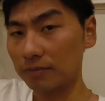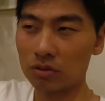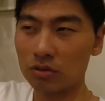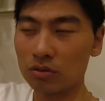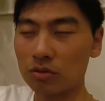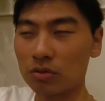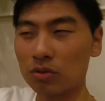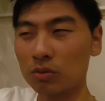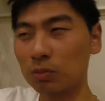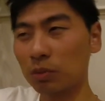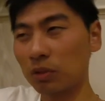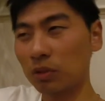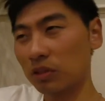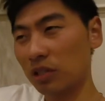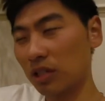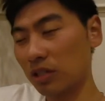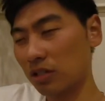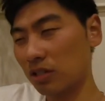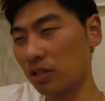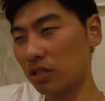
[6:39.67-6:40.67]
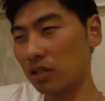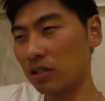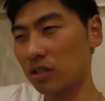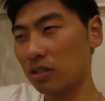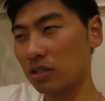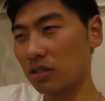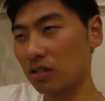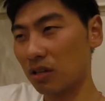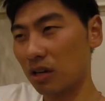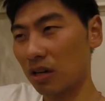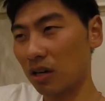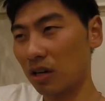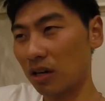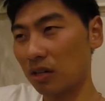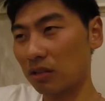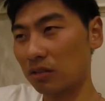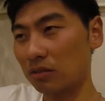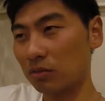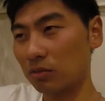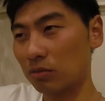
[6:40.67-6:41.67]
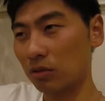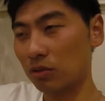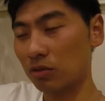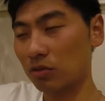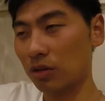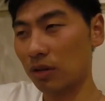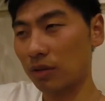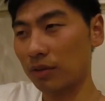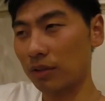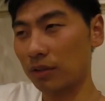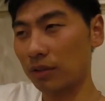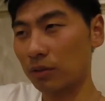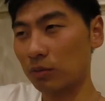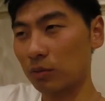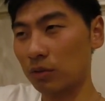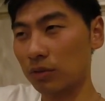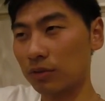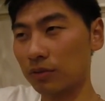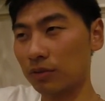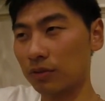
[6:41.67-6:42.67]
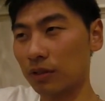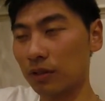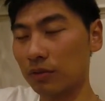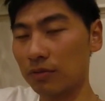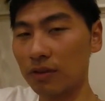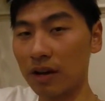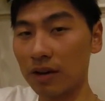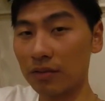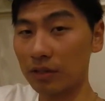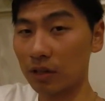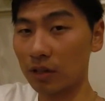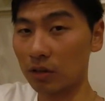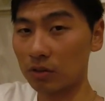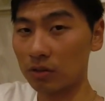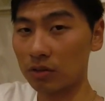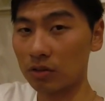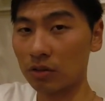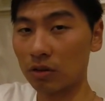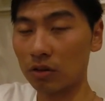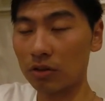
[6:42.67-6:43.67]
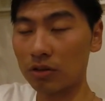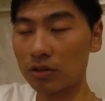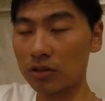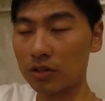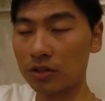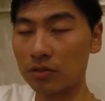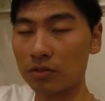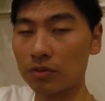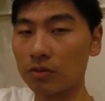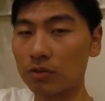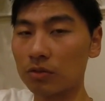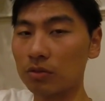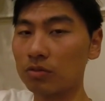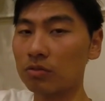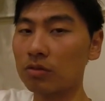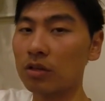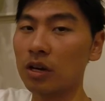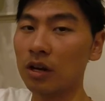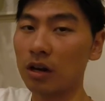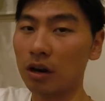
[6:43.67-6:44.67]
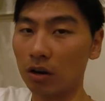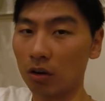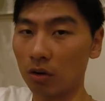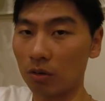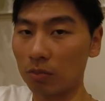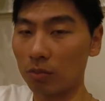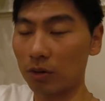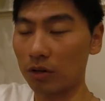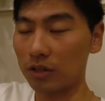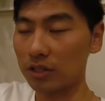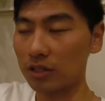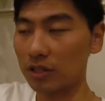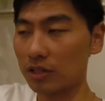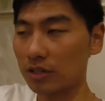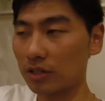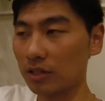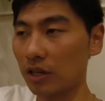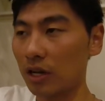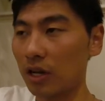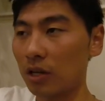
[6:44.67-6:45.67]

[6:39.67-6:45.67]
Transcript: You could potentially start world traveling with $5,000 if you are on budget.